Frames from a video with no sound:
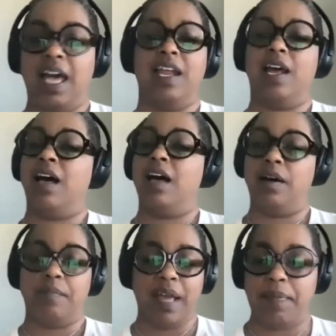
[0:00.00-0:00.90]
I
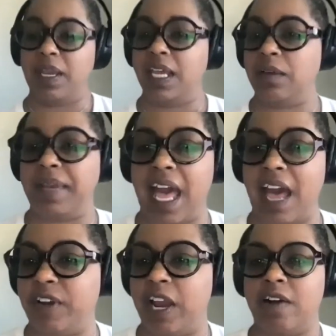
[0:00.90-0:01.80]
uh, maybe it'll be
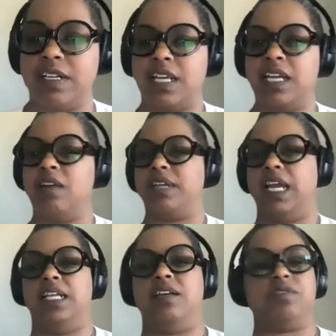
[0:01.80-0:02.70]
after hours. I know
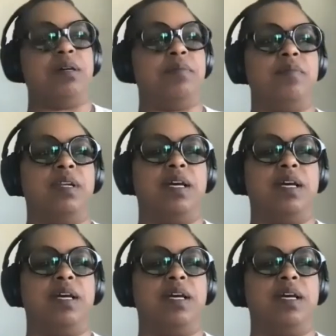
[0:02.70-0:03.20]
Katie knows what I'm,